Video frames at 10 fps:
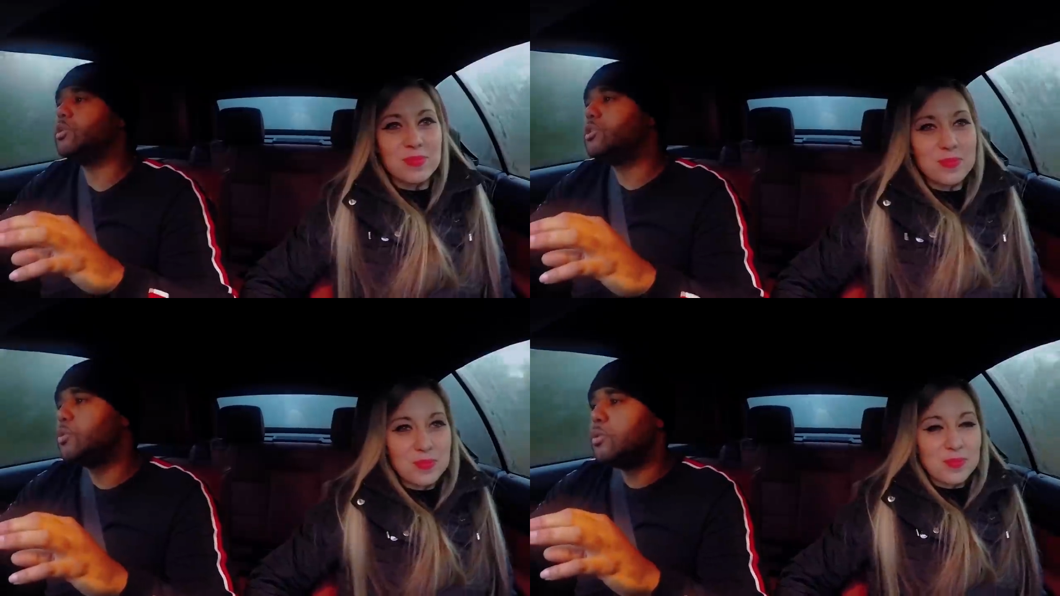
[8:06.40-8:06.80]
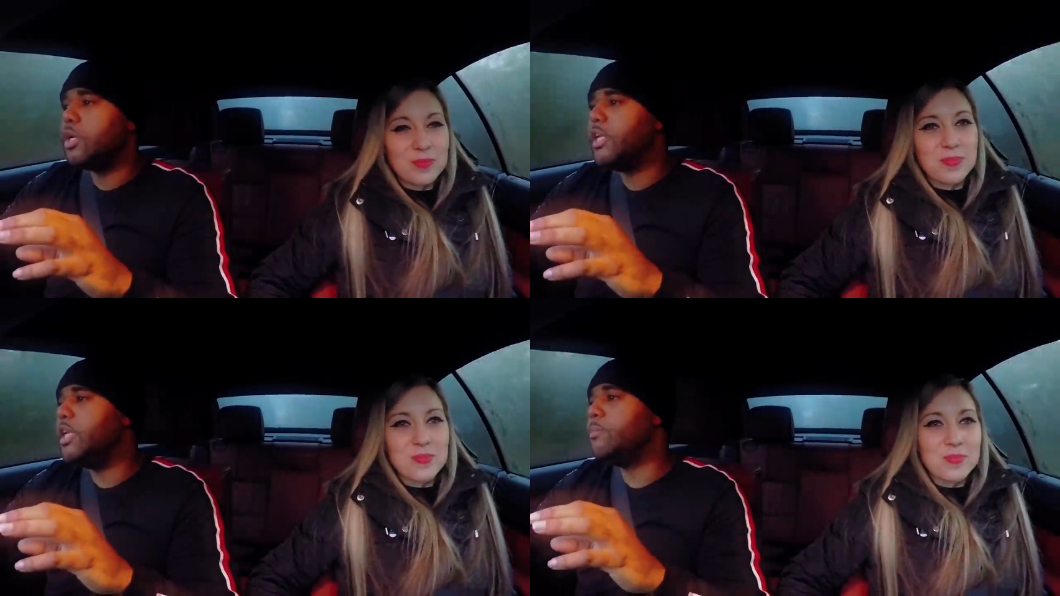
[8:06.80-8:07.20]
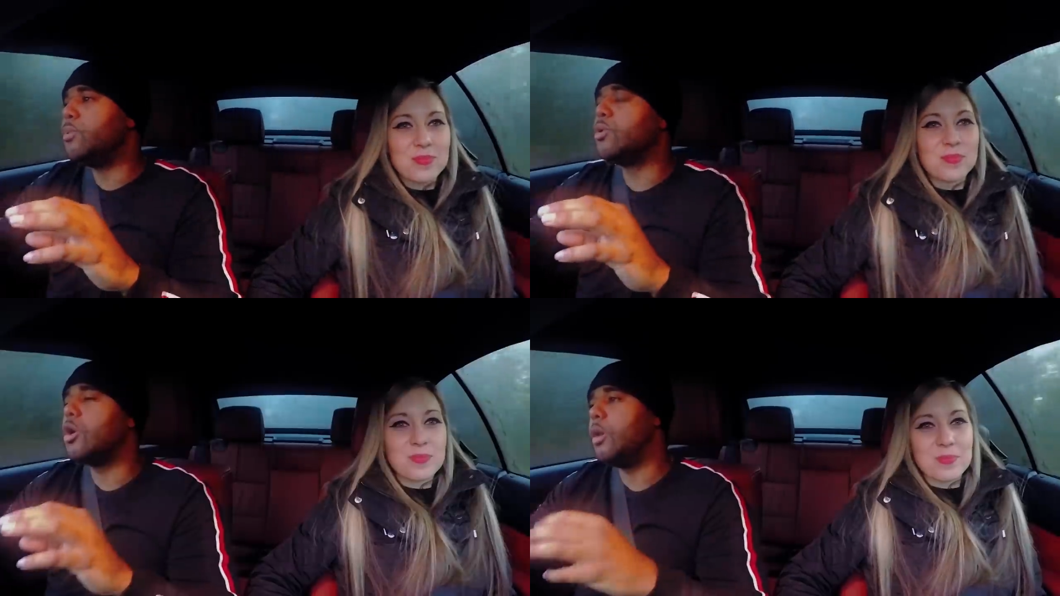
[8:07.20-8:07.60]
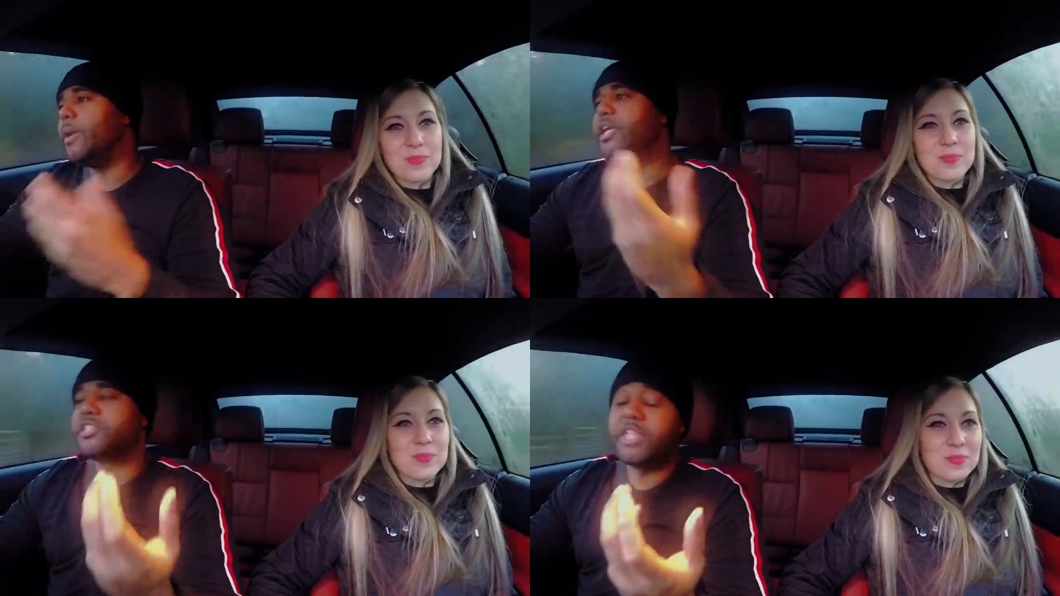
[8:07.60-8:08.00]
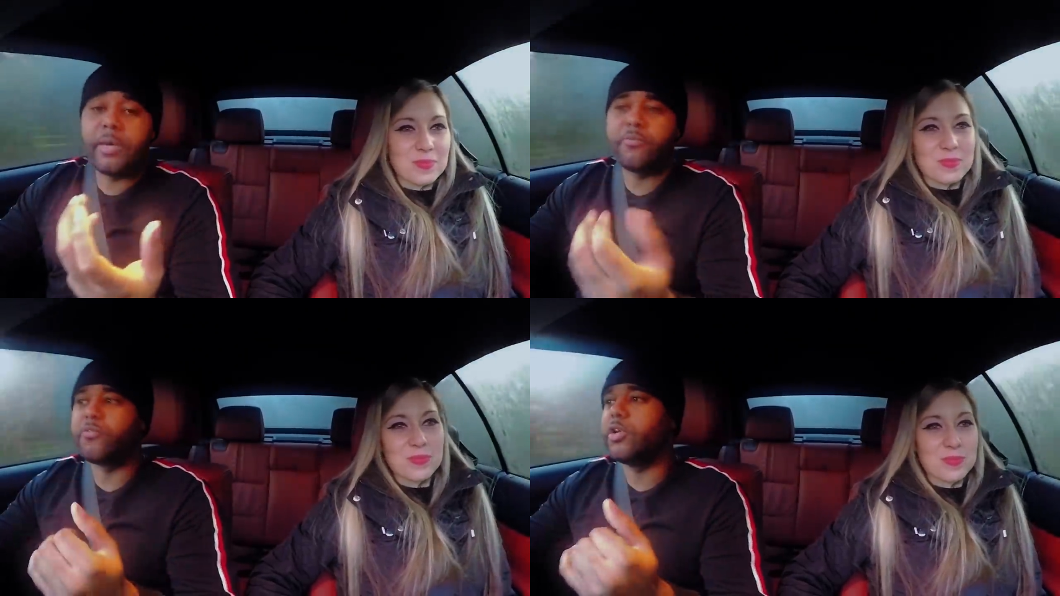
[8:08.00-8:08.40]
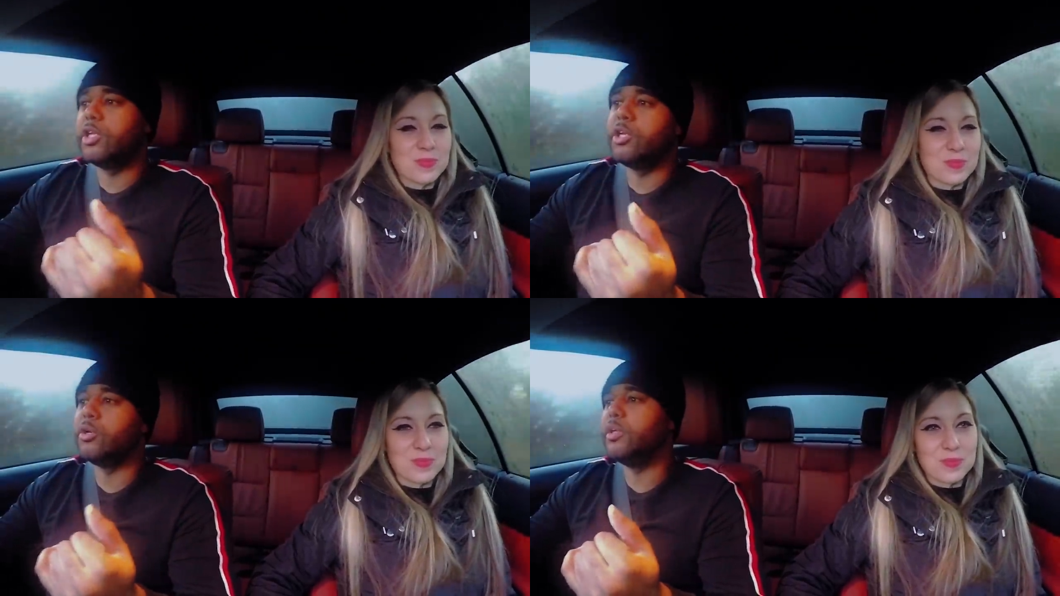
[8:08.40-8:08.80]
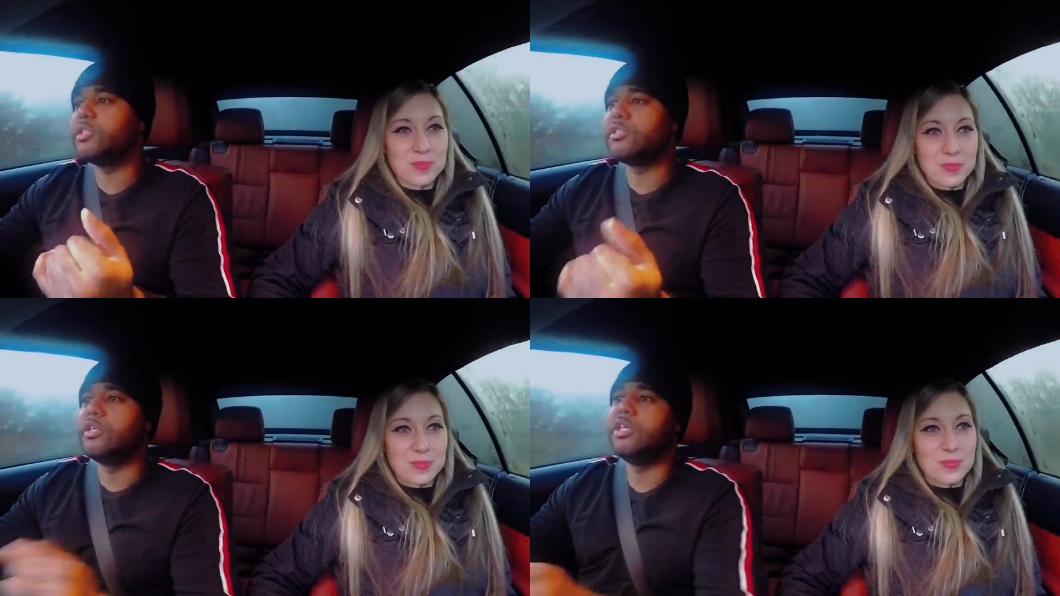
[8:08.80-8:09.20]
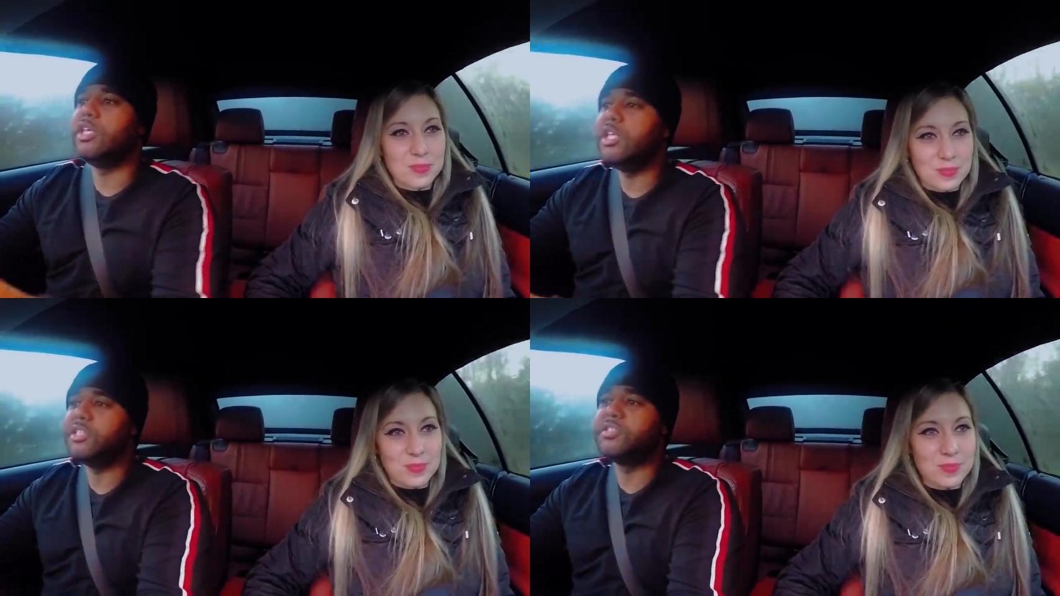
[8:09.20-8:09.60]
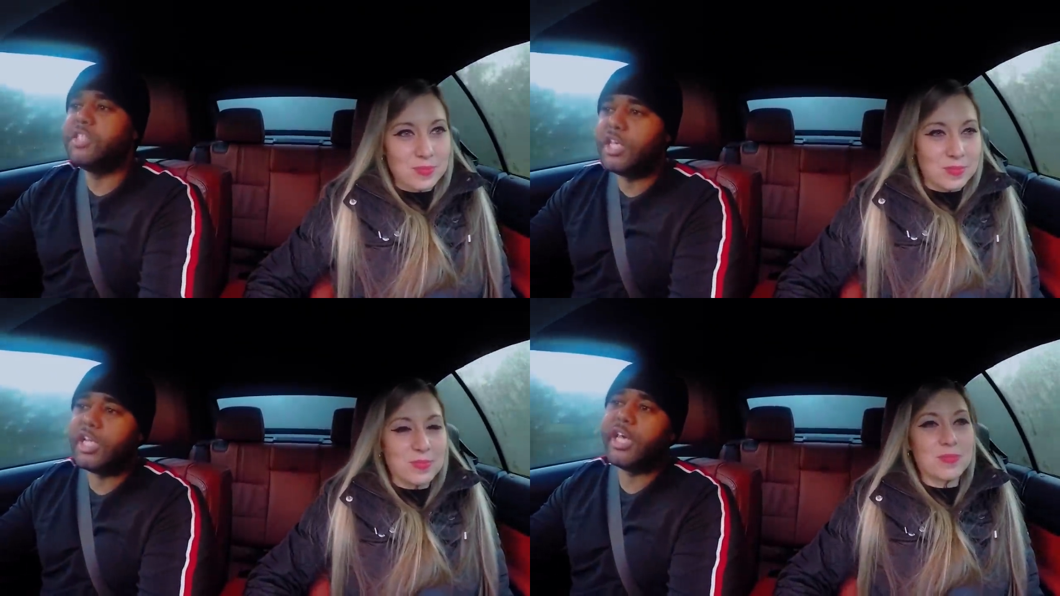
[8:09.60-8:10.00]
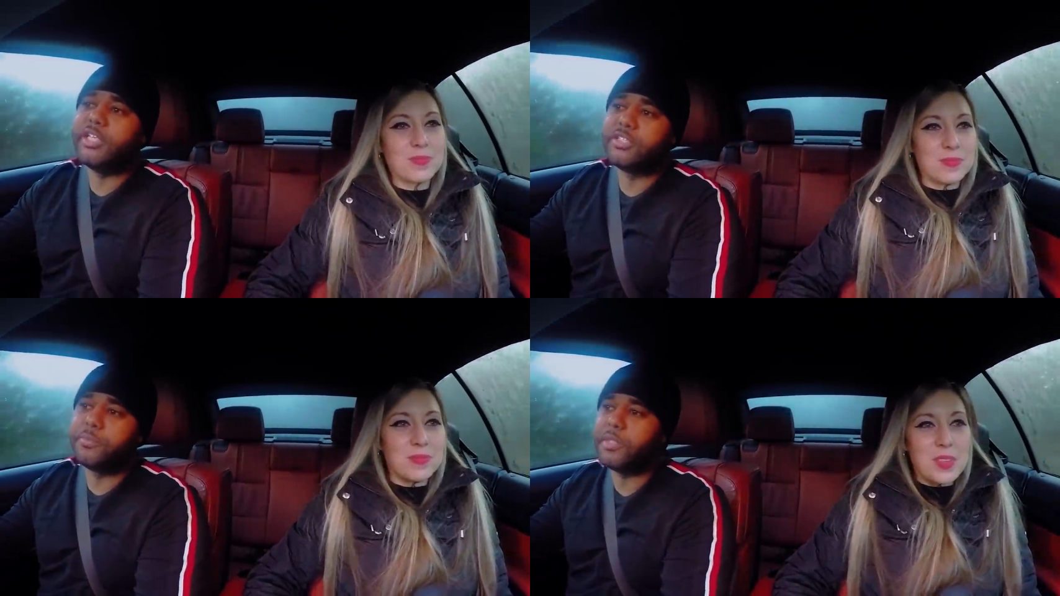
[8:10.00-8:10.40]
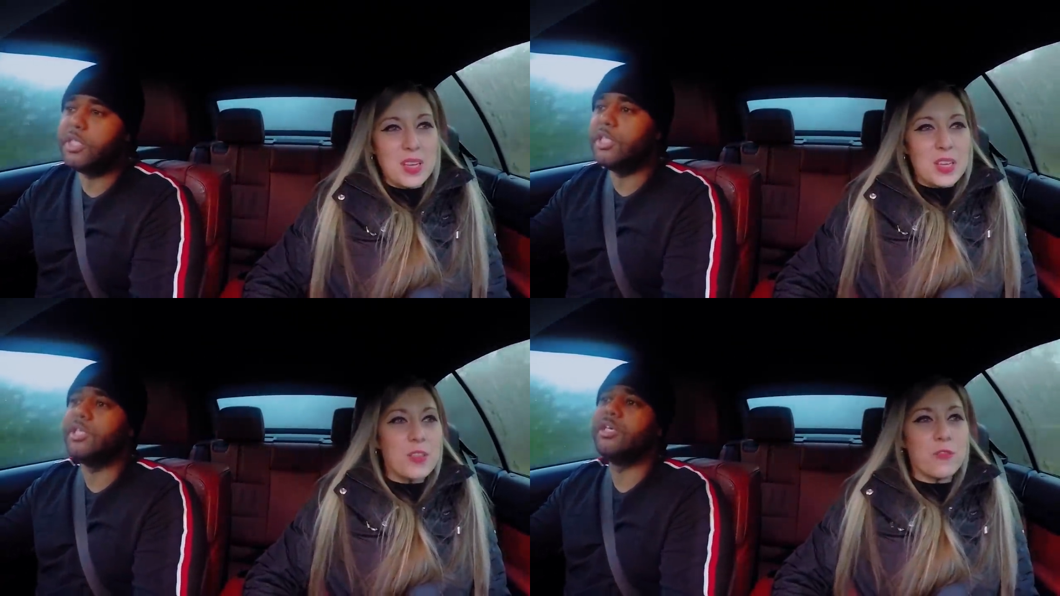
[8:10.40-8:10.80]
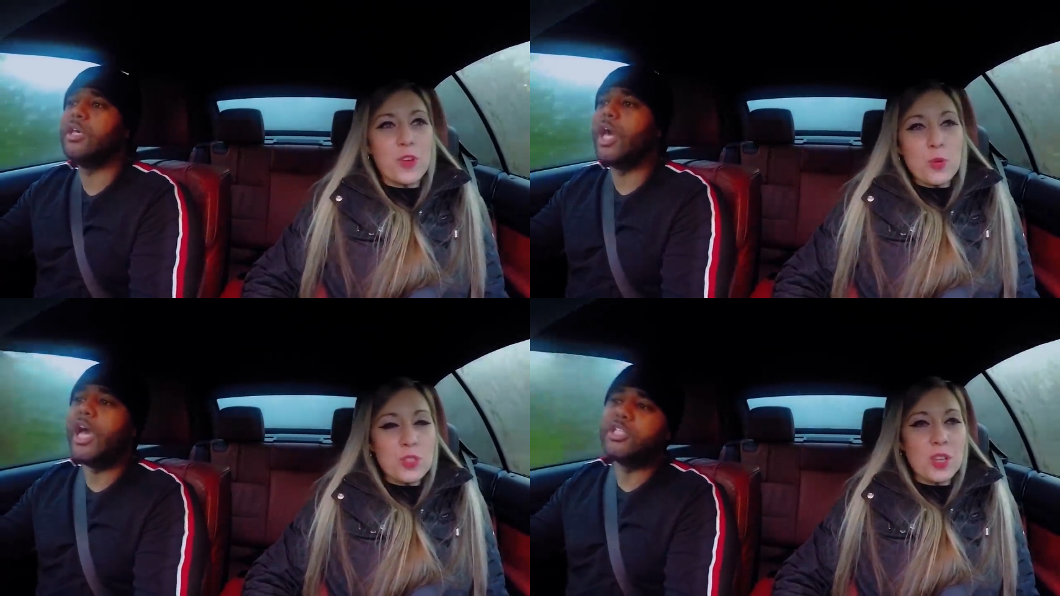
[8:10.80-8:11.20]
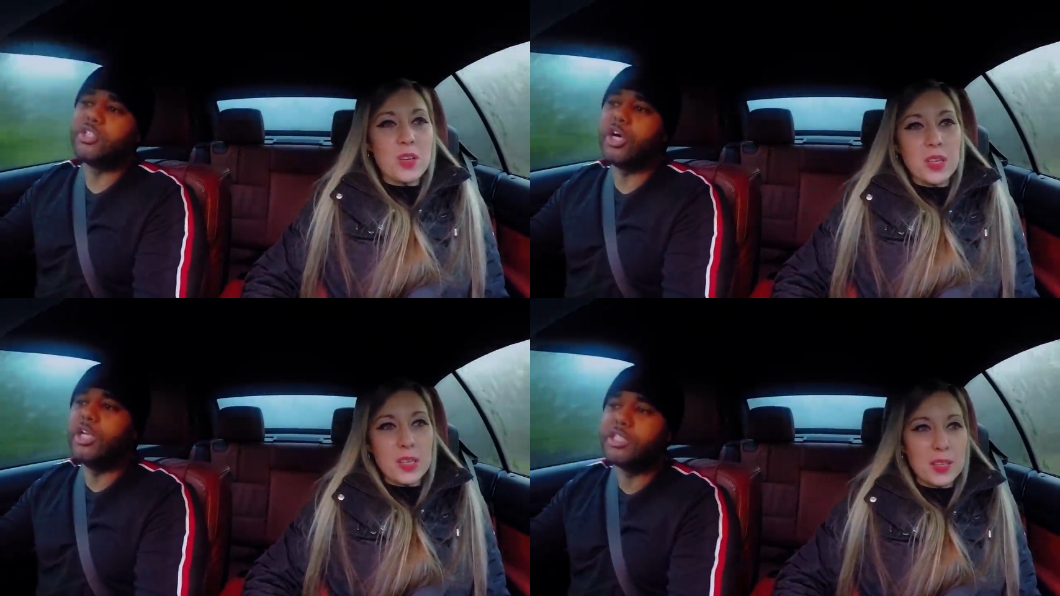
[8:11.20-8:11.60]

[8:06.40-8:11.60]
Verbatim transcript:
Speaker 1: still a nimble car, man. It's an M3, you know. It's in its DNA to be agile like, as